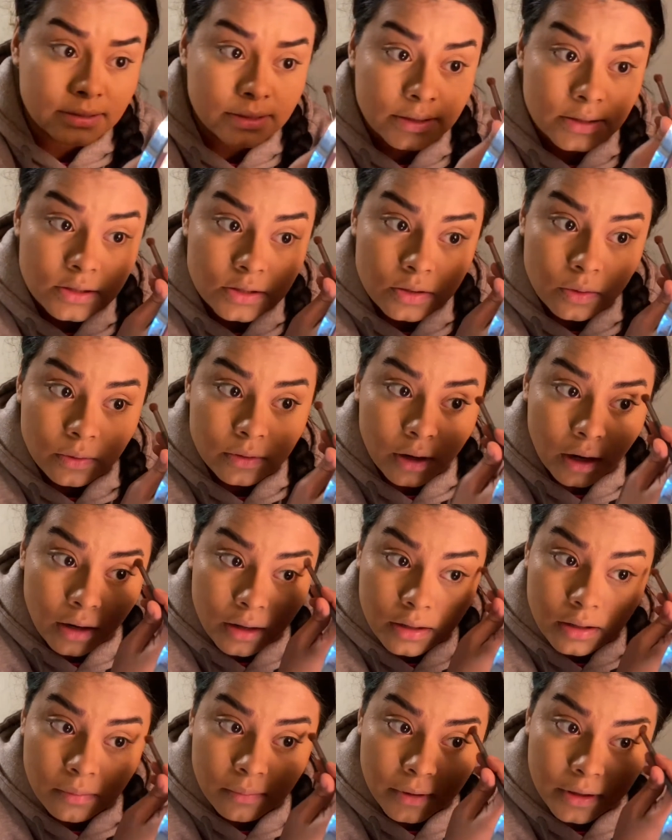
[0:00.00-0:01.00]
It's so
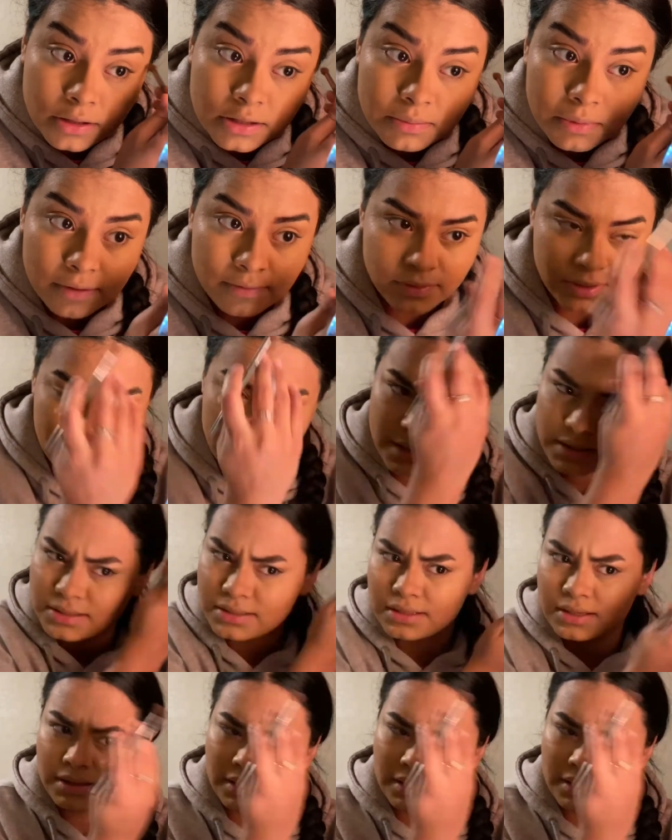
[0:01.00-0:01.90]
dark compared to my face.